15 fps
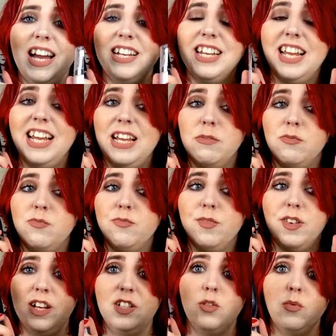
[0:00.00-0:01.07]
And it
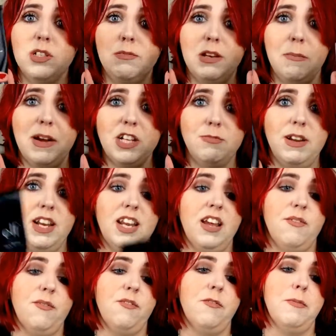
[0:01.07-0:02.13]
has always been a match made in
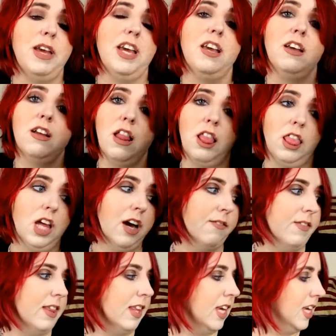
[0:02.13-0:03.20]
heaven for me.
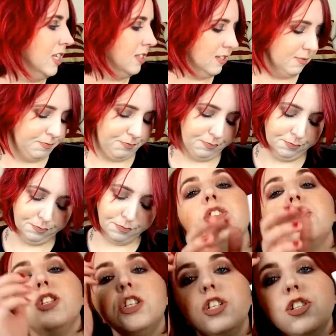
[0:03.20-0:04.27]
Love these.
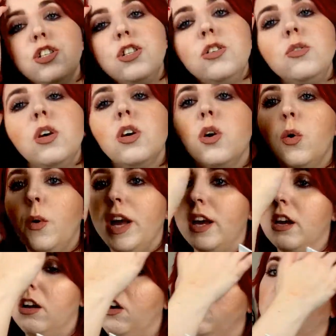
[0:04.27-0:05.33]
So 2
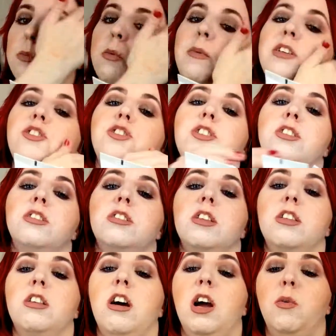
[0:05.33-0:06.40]
quick honourable
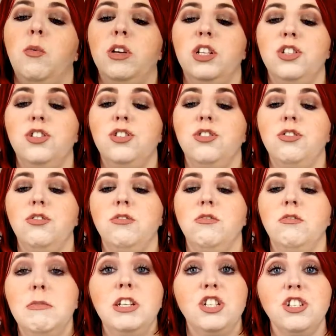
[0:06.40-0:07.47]
mentions that I wanted
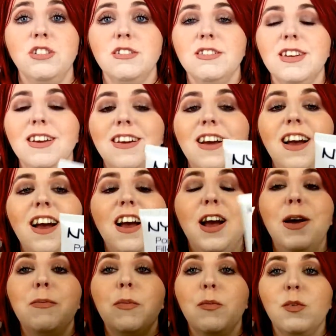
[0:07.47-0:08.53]
to mention
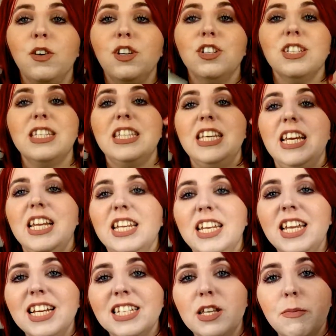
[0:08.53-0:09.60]
was the
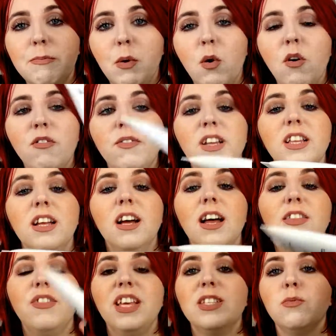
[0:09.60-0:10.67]
NYX Pore
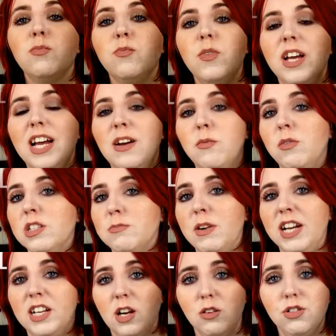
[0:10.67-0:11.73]
Filler. This was
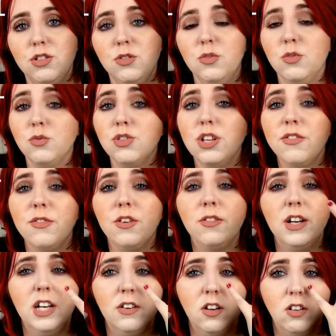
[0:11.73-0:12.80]
my go-to also for
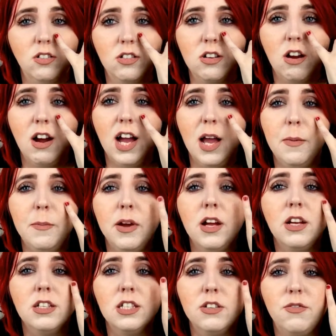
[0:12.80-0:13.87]
a really long time
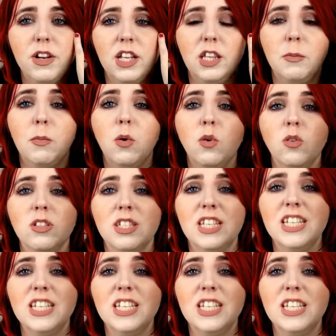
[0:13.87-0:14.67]
to fill in the pores.